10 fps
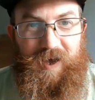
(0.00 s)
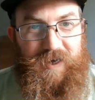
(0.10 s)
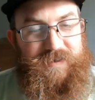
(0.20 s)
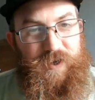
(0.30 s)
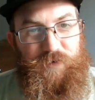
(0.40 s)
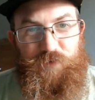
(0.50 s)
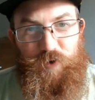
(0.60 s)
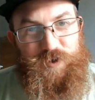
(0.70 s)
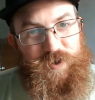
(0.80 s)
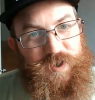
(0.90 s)
I said,
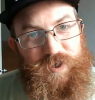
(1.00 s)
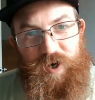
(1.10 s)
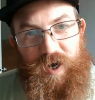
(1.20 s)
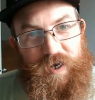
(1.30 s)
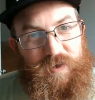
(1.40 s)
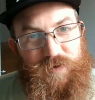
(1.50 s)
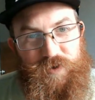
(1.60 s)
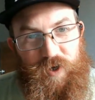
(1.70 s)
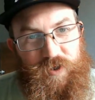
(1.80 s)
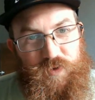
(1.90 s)
unfortunately, your item is
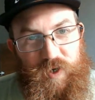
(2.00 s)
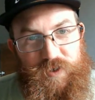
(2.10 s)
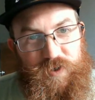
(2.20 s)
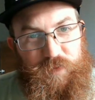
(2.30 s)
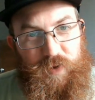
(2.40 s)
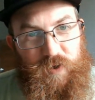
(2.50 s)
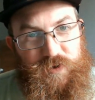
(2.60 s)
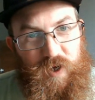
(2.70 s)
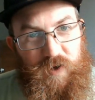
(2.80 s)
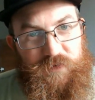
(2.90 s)
on its way to the
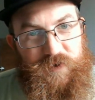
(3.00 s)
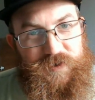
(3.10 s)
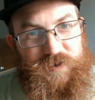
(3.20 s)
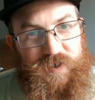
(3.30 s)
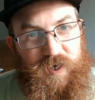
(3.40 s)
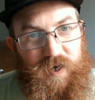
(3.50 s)
post office.